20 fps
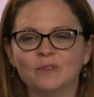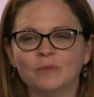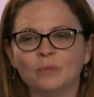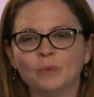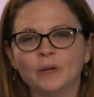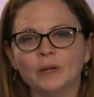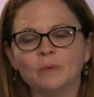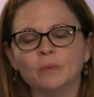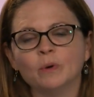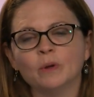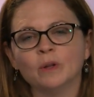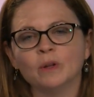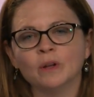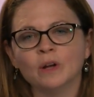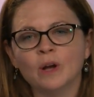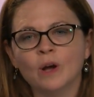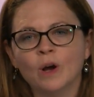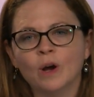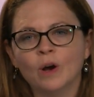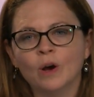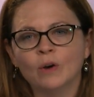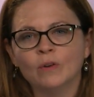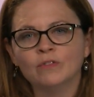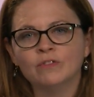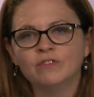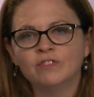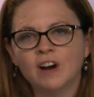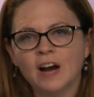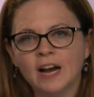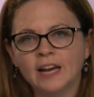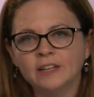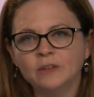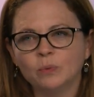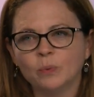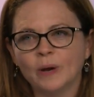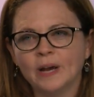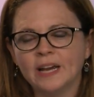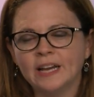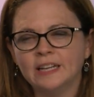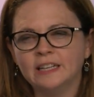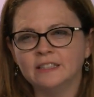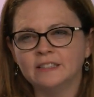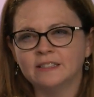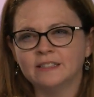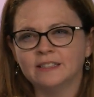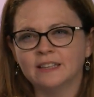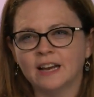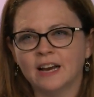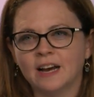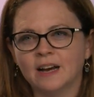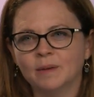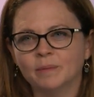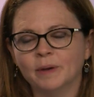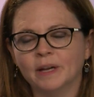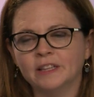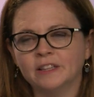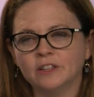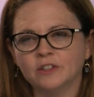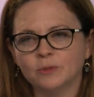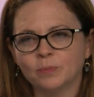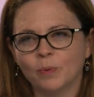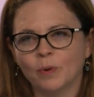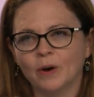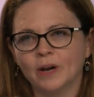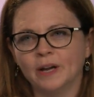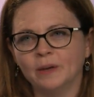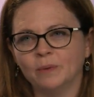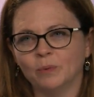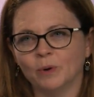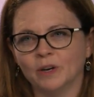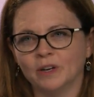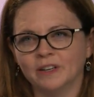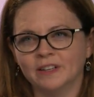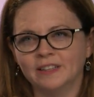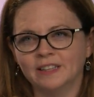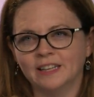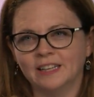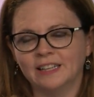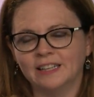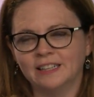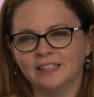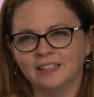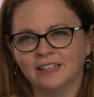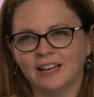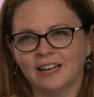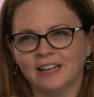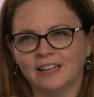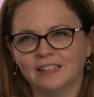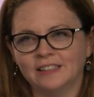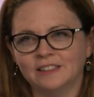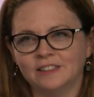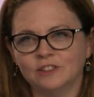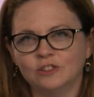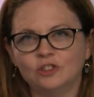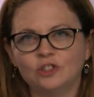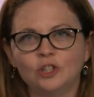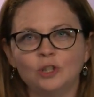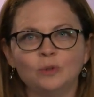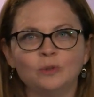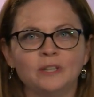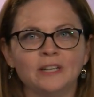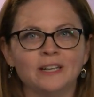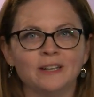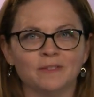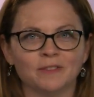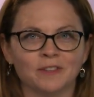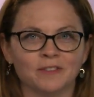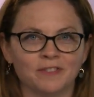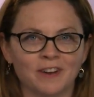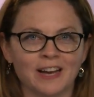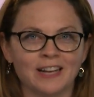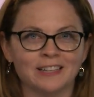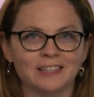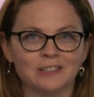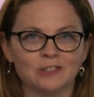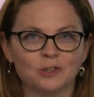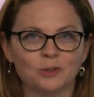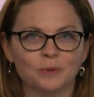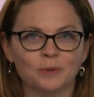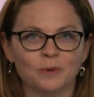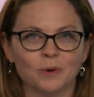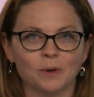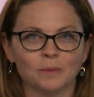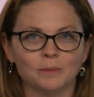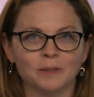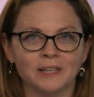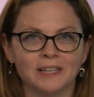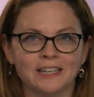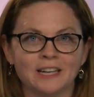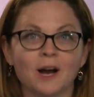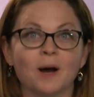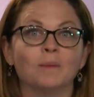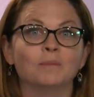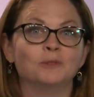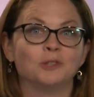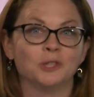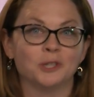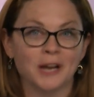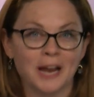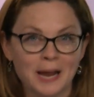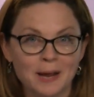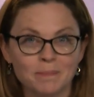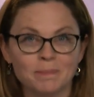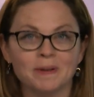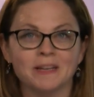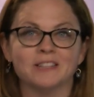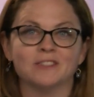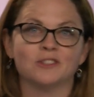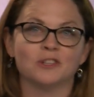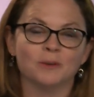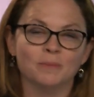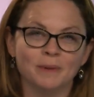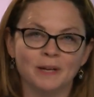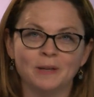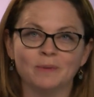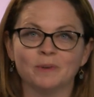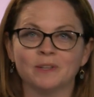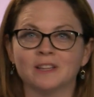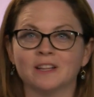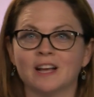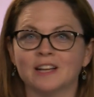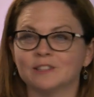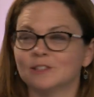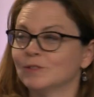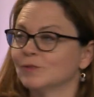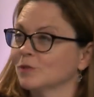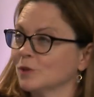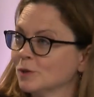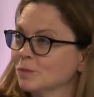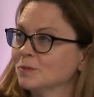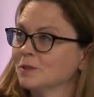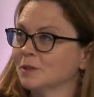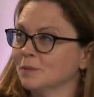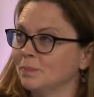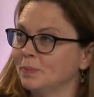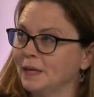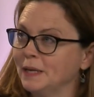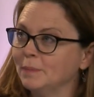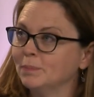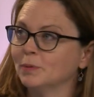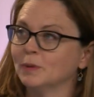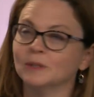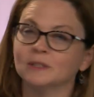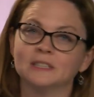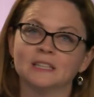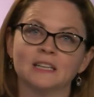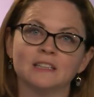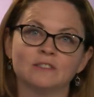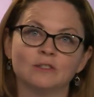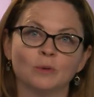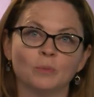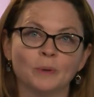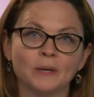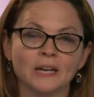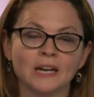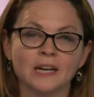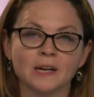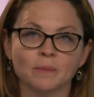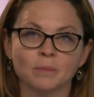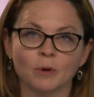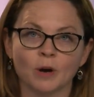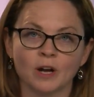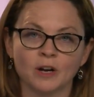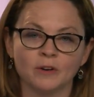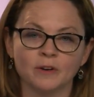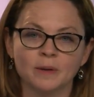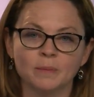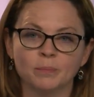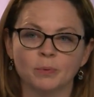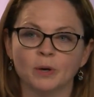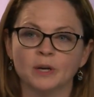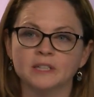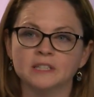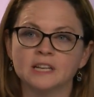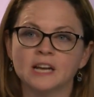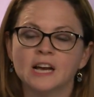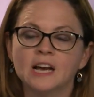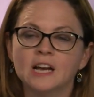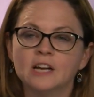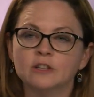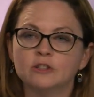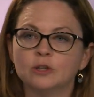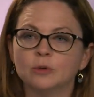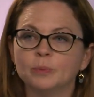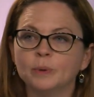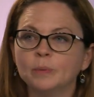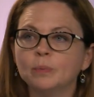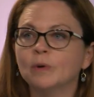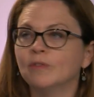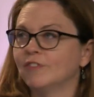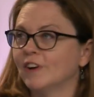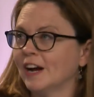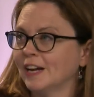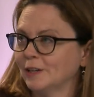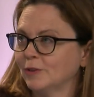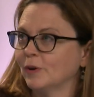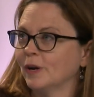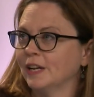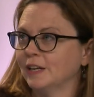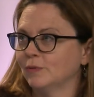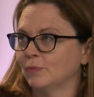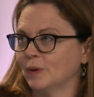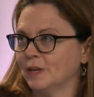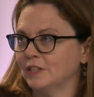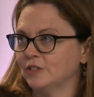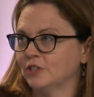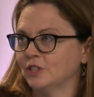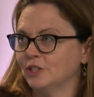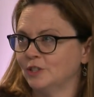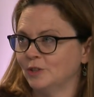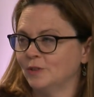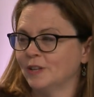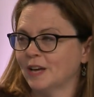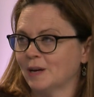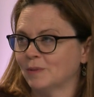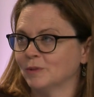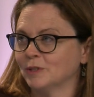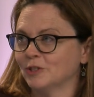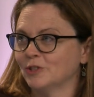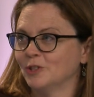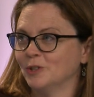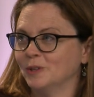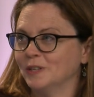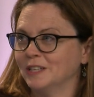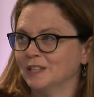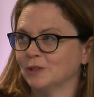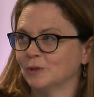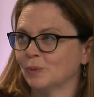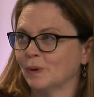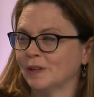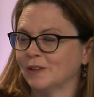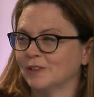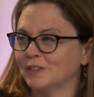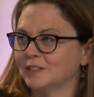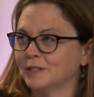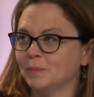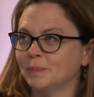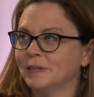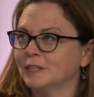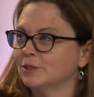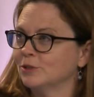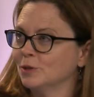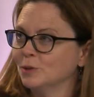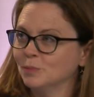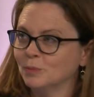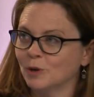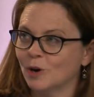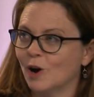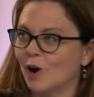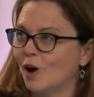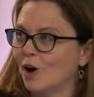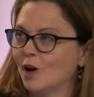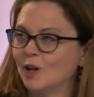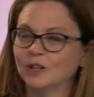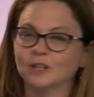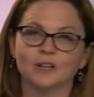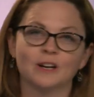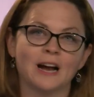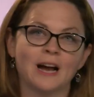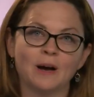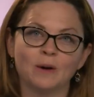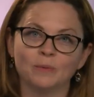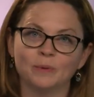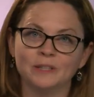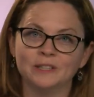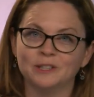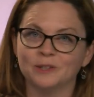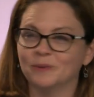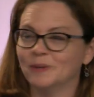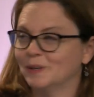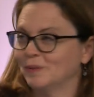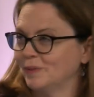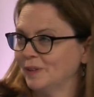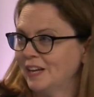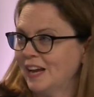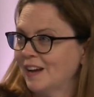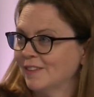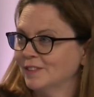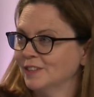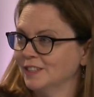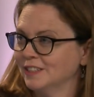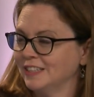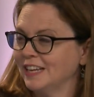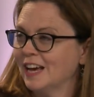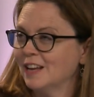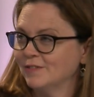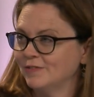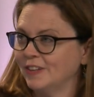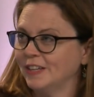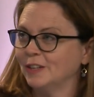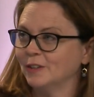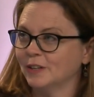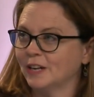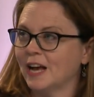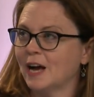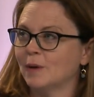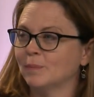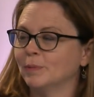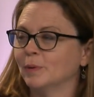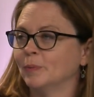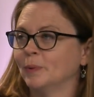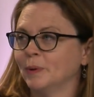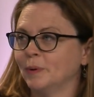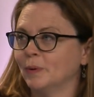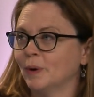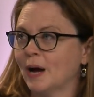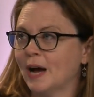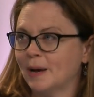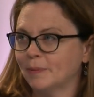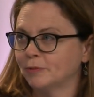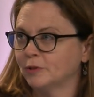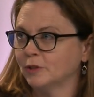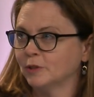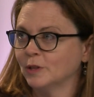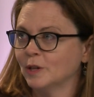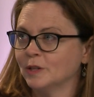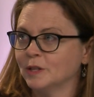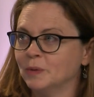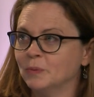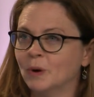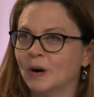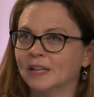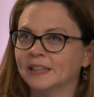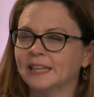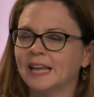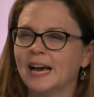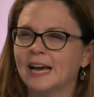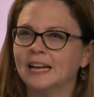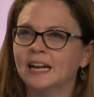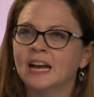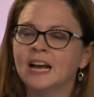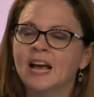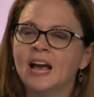We will find ways. At this point, we're in the choosing of the finalists who would normally come to campus to meet with lots of groups of people so we could get broader input. So we will find creative ways to do that with students, whether it's a big Zoom call or how we do it, we haven't yet figured out, but we absolutely want that.